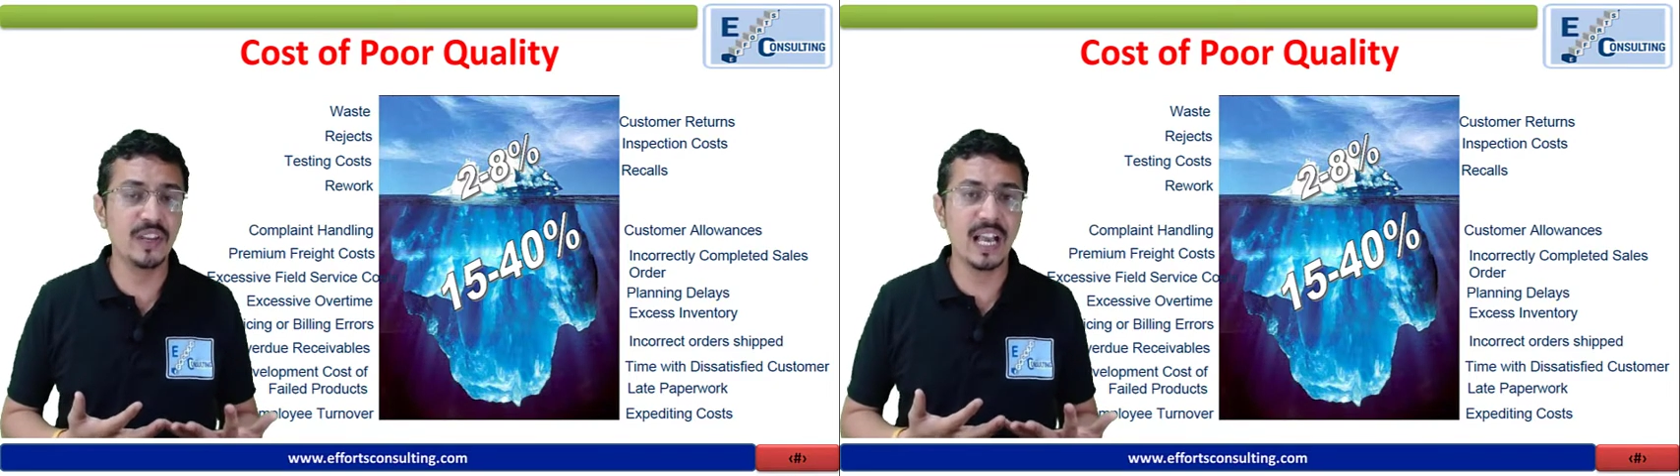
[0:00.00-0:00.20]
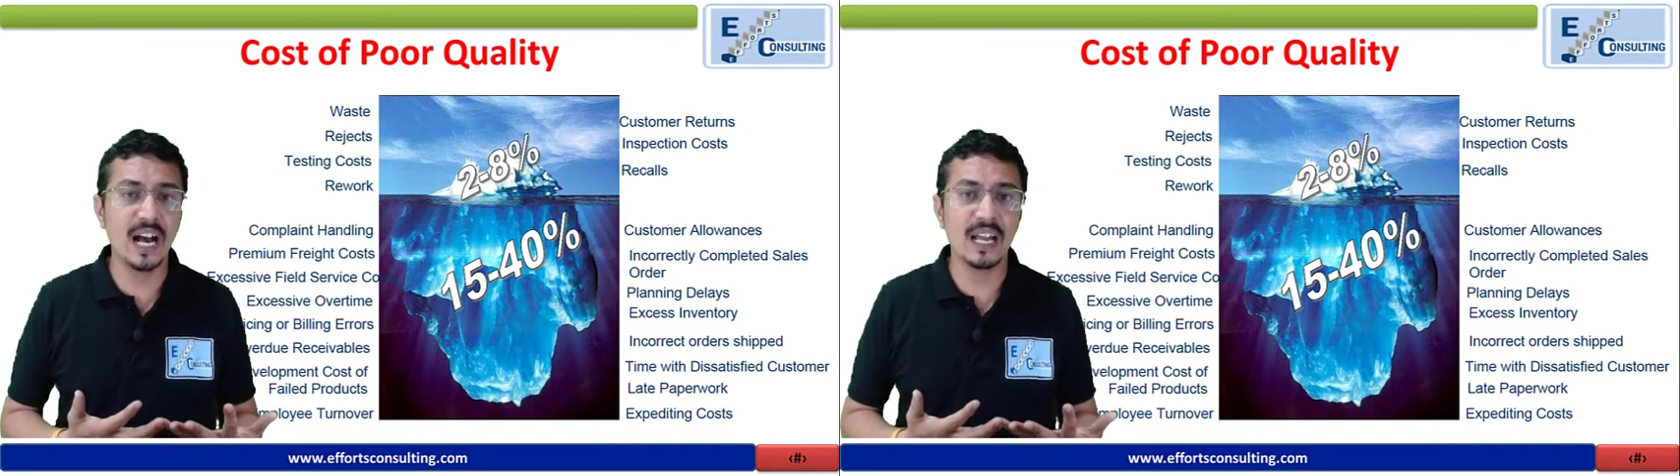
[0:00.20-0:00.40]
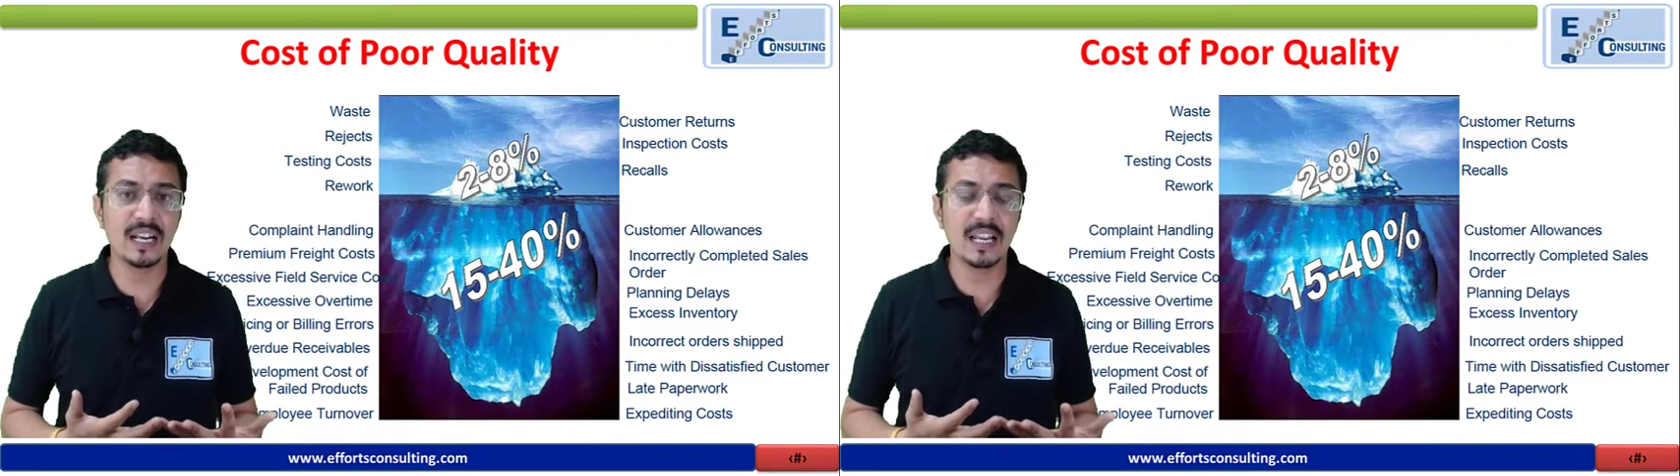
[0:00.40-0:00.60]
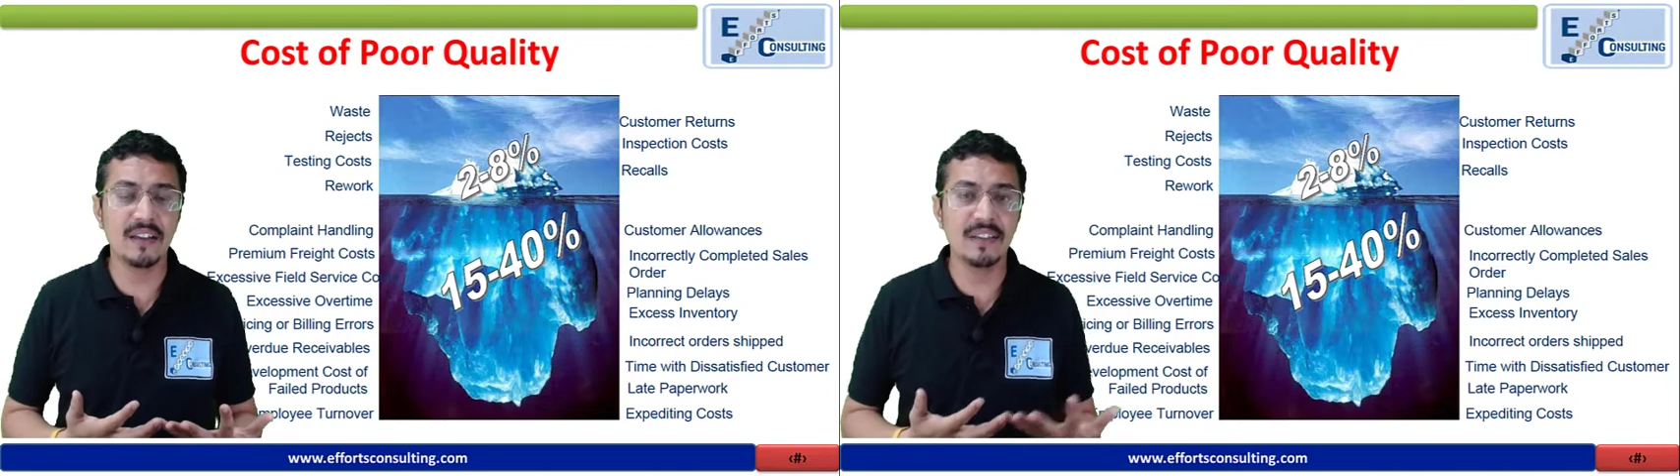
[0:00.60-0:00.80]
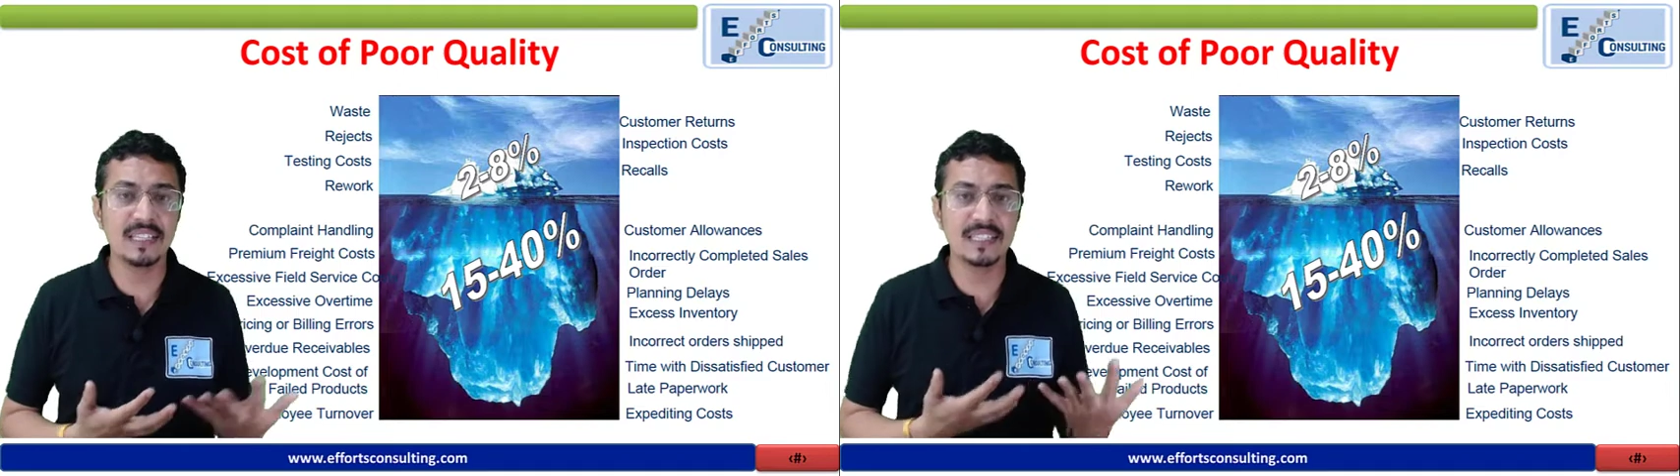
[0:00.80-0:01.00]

are having